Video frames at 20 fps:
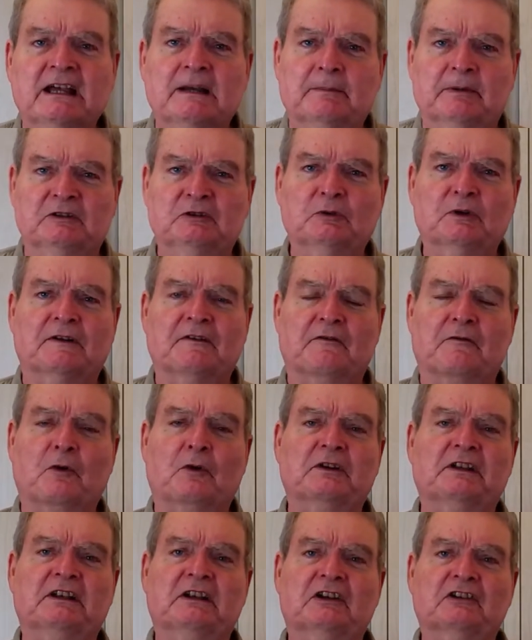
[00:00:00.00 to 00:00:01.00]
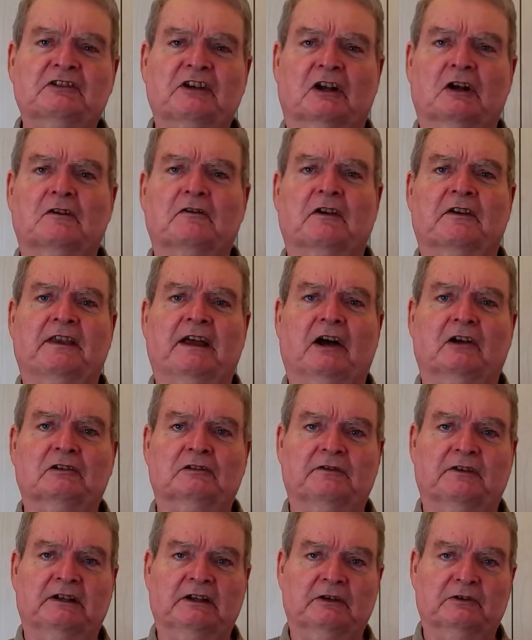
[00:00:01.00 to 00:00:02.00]
Been doing it over 14 years, got over
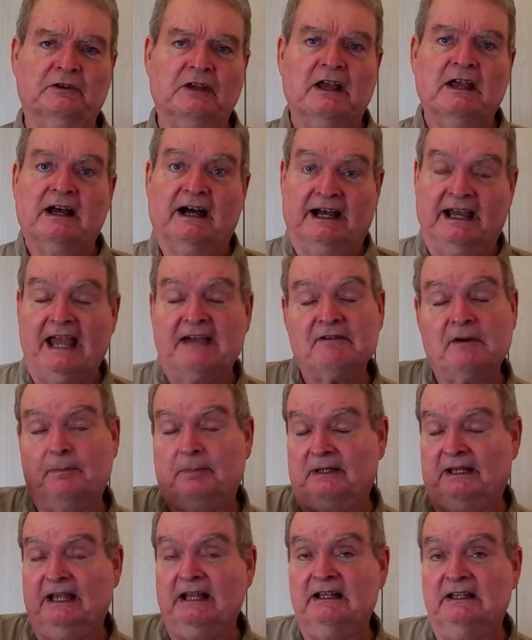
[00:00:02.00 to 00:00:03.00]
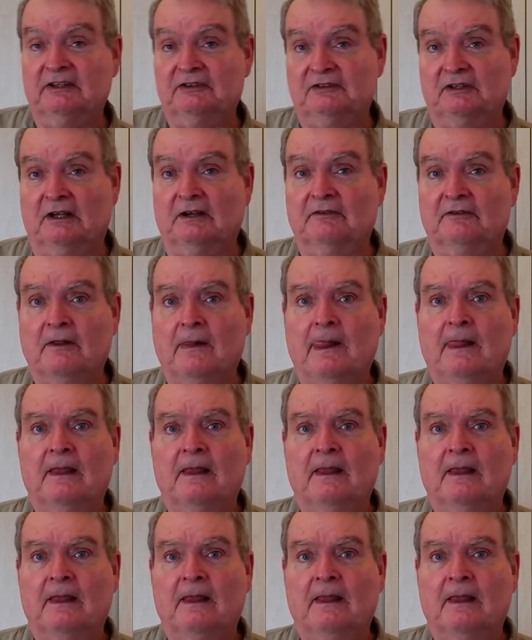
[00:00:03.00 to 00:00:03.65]
1,000 videos. I have a playlist of